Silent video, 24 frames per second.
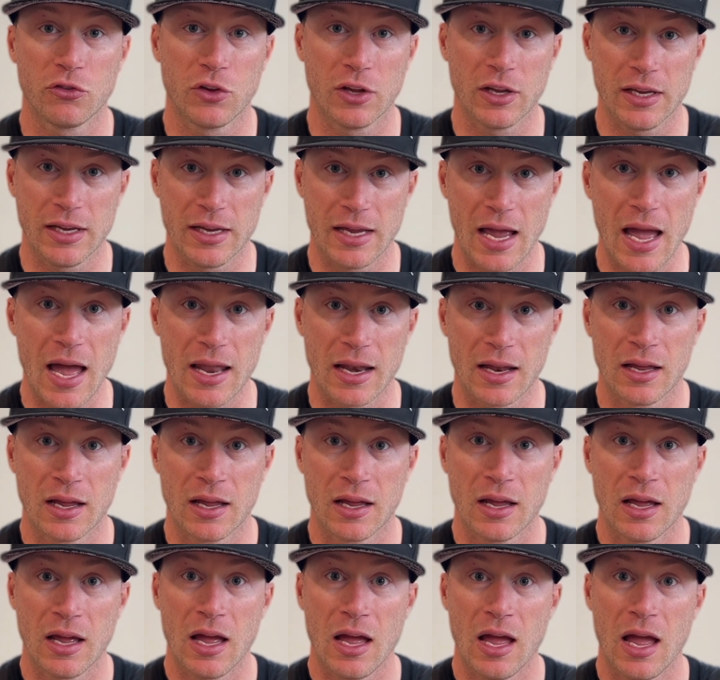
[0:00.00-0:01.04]
to get
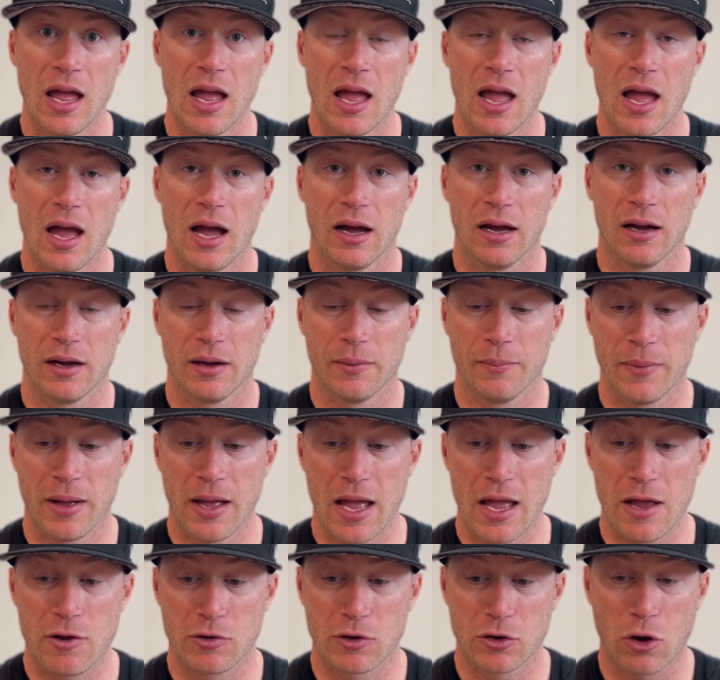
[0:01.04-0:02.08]

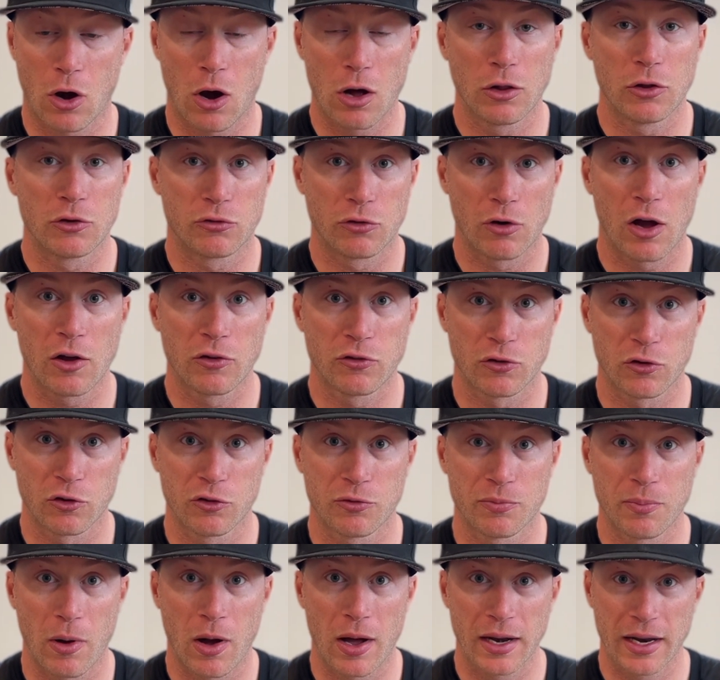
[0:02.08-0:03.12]
a college roster
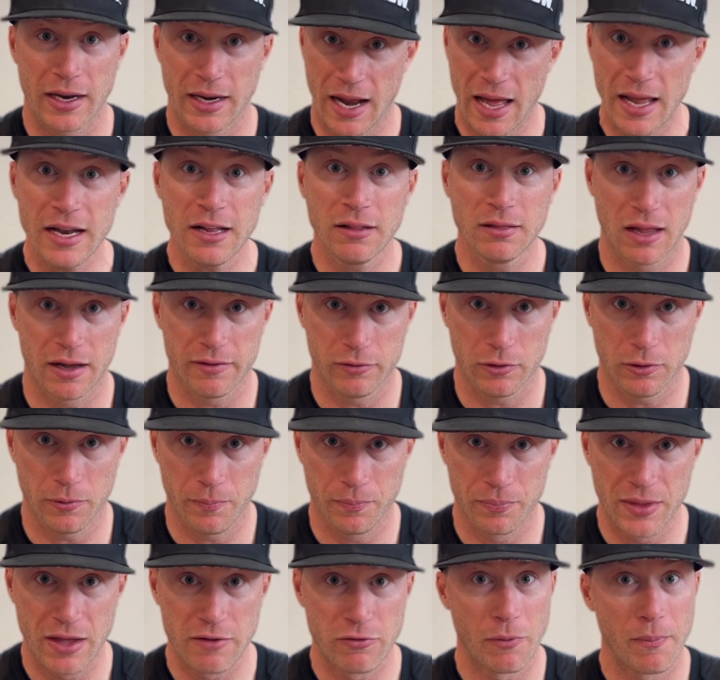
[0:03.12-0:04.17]
spot at any level,
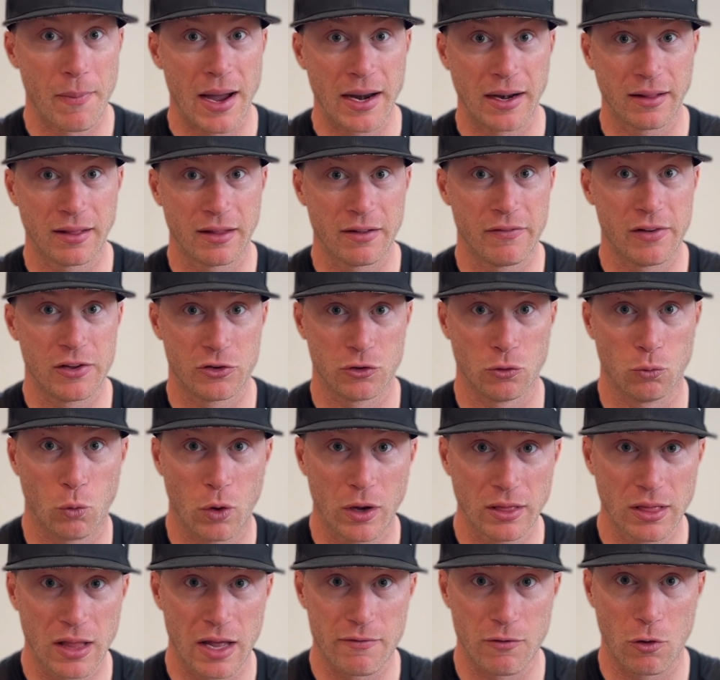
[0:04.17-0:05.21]
never mind a Division I
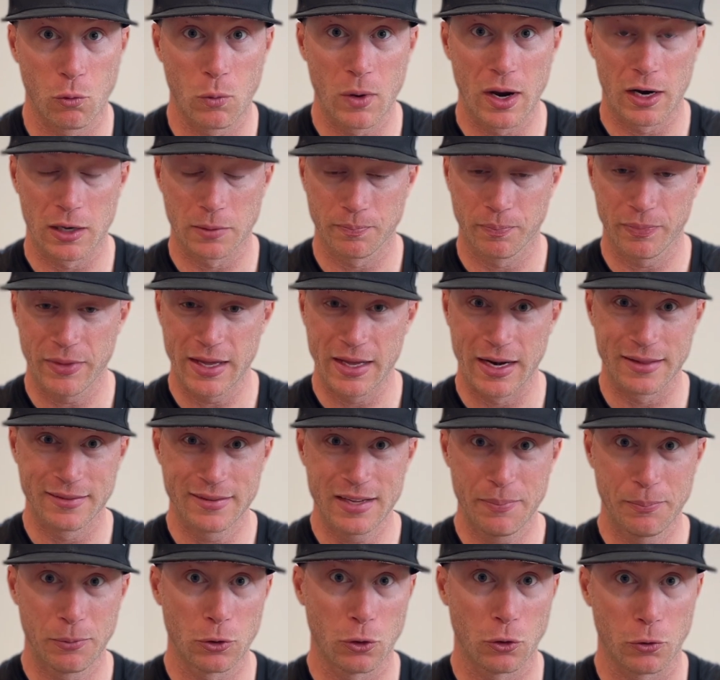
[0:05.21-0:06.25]
level, where in a
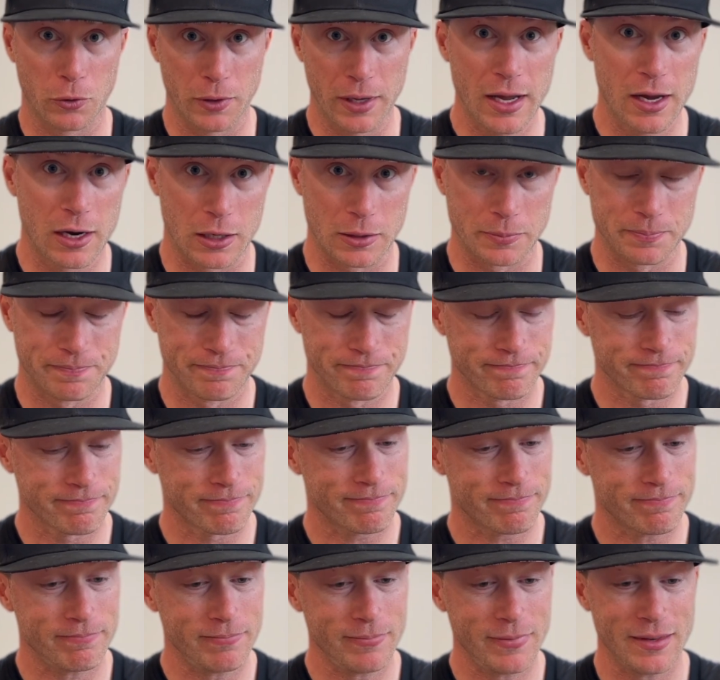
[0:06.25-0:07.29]
typical year,
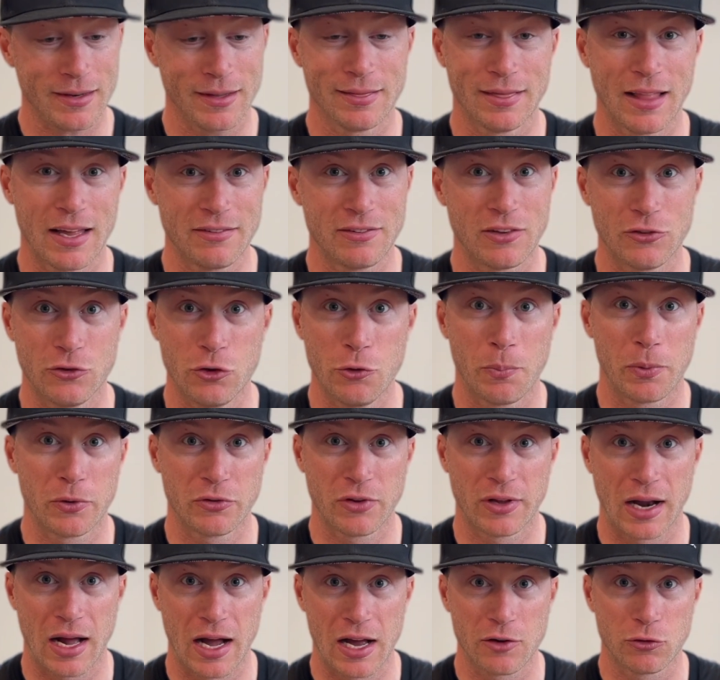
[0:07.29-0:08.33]
less than
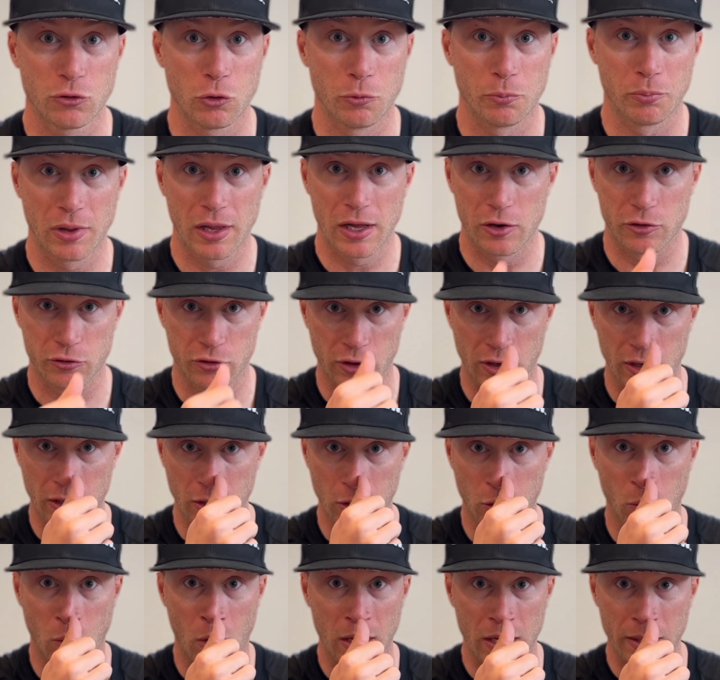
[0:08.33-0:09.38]
2% of high school players are going to
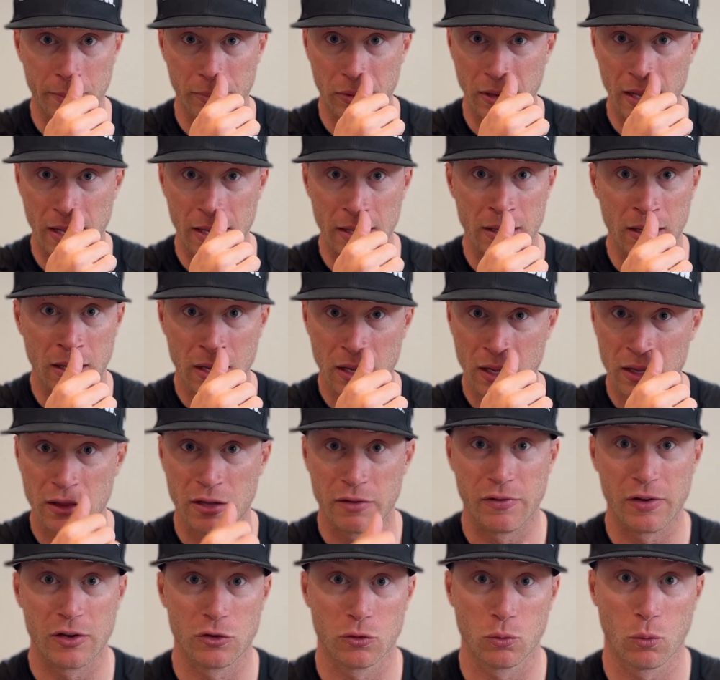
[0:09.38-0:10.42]
go on to play
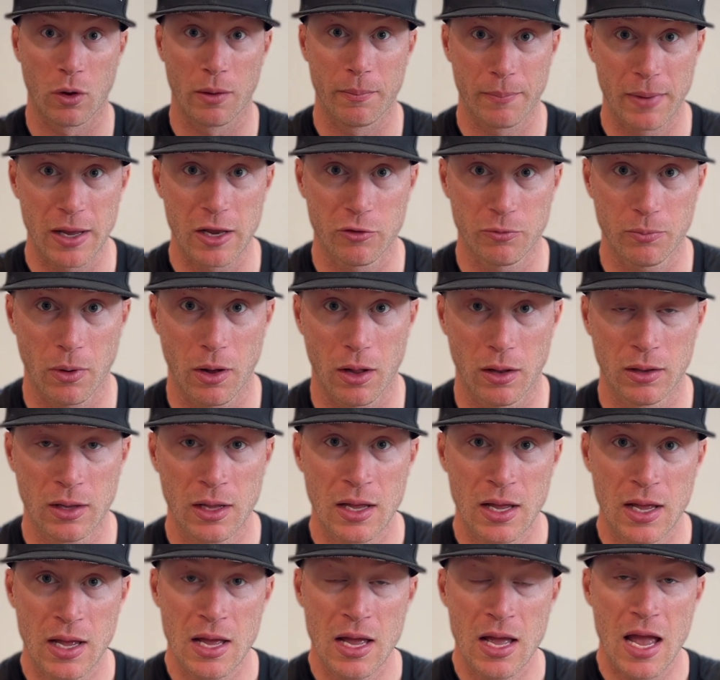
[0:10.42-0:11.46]
Division I baseball.
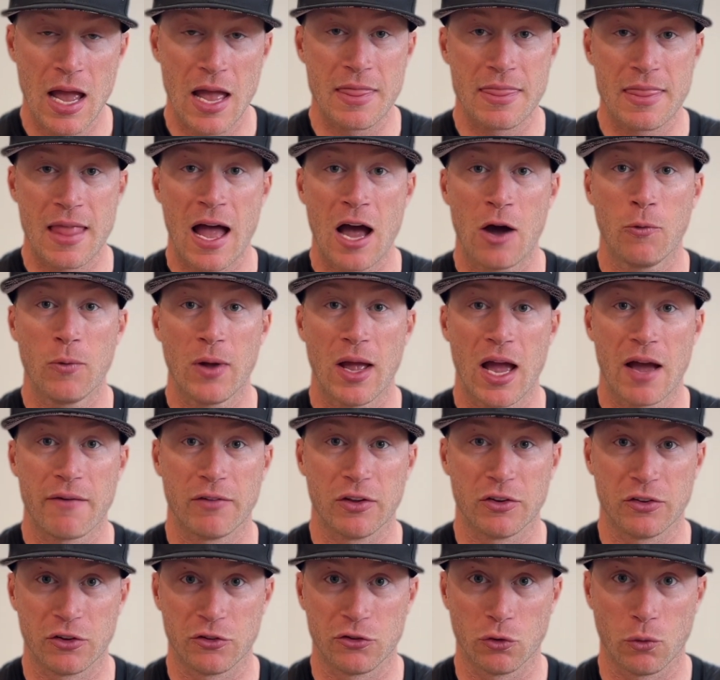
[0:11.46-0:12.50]
And now we have
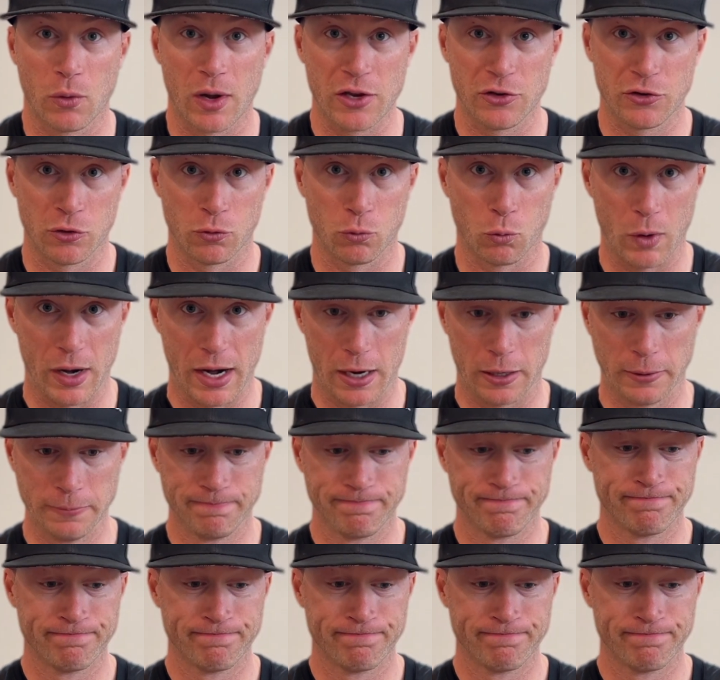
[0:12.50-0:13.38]
a situation where